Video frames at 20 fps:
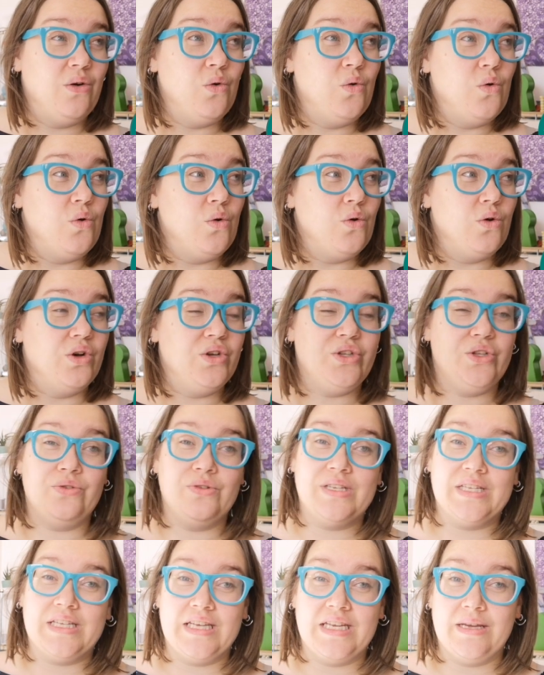or
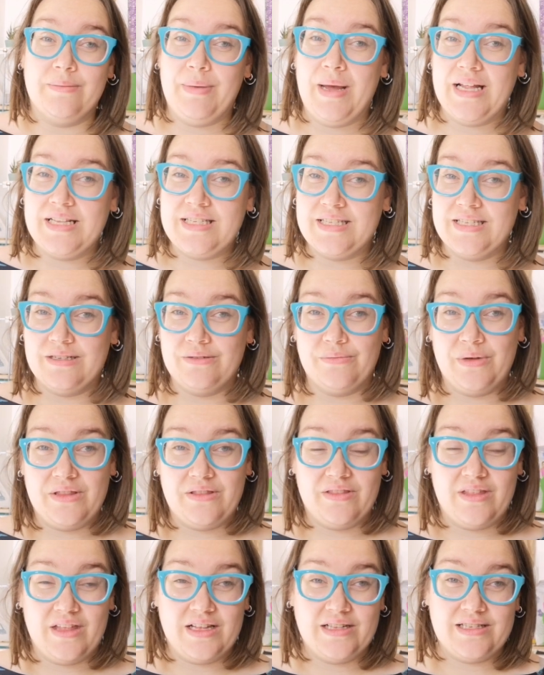you see a pattern, whether
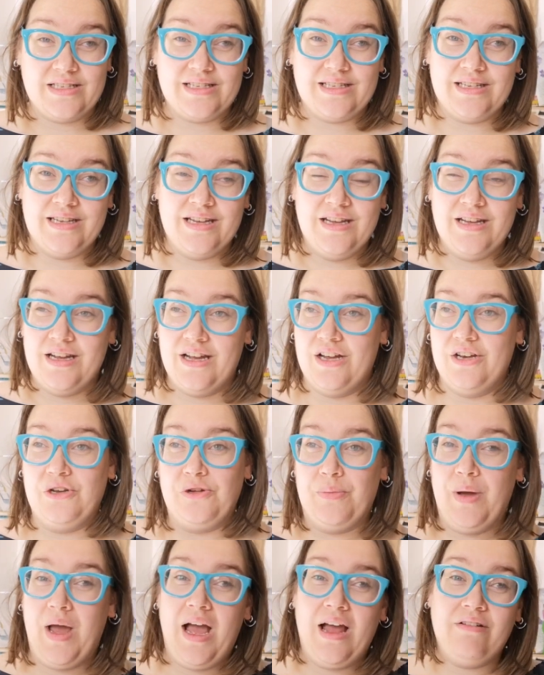that's a
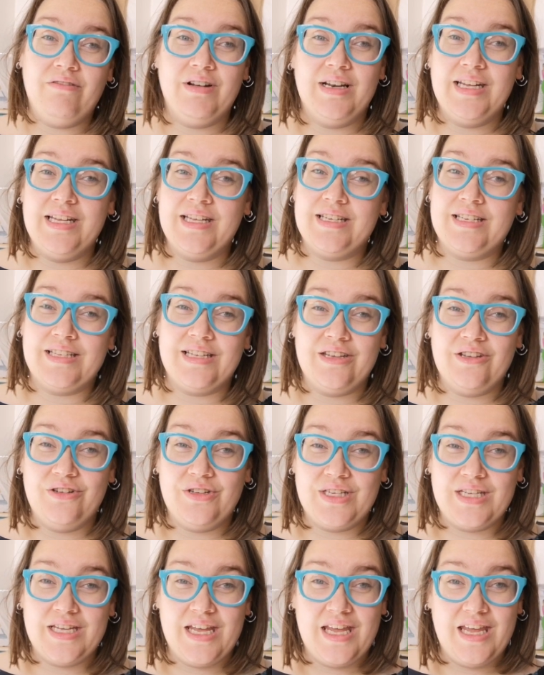new pattern release that you
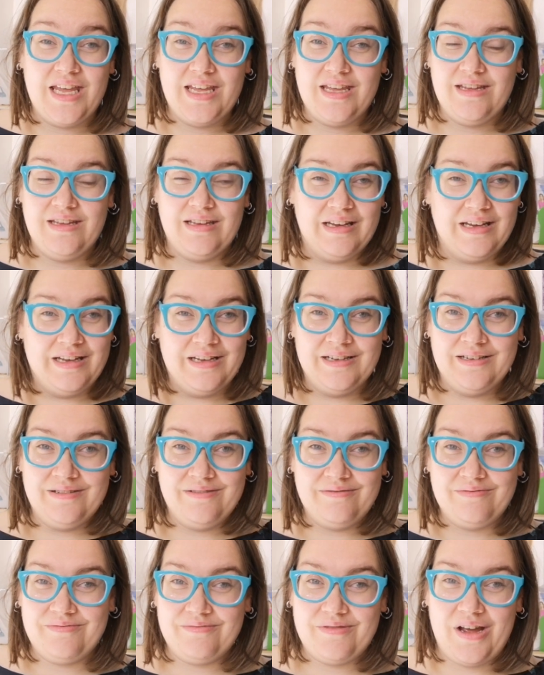see
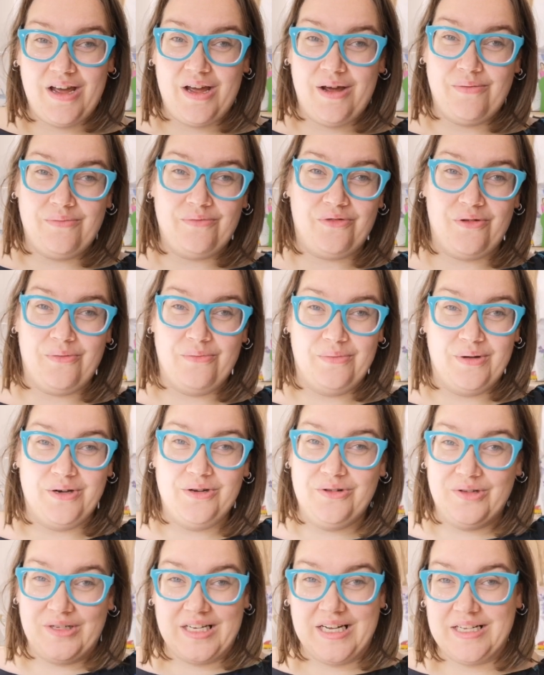from a
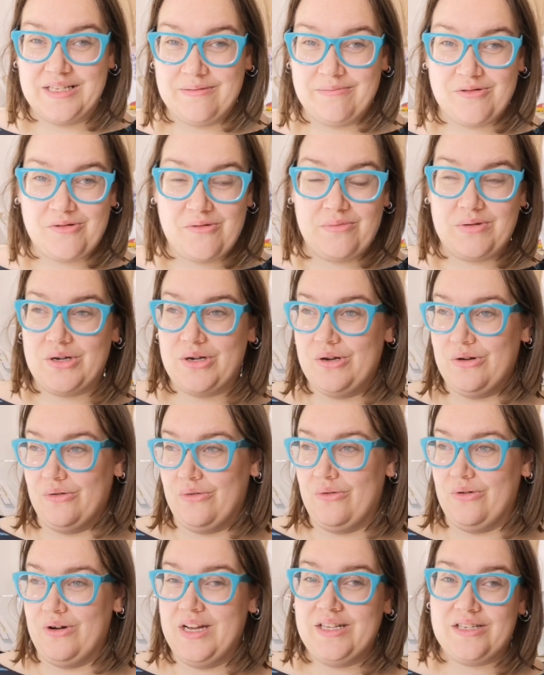newsletter subscription
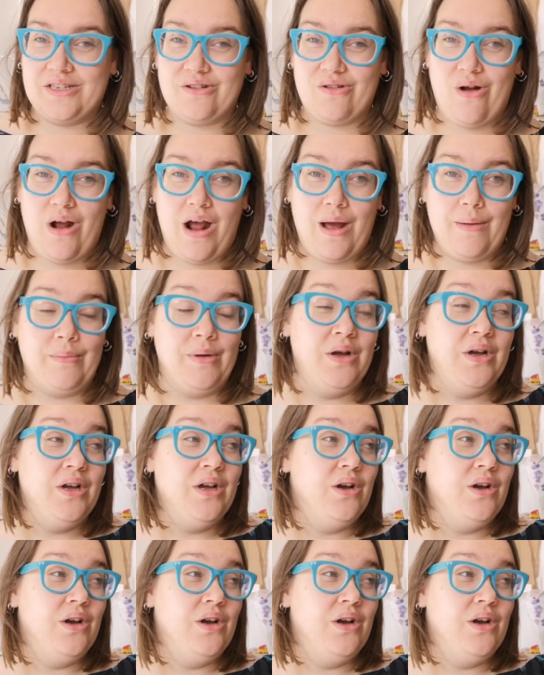or on Instagram,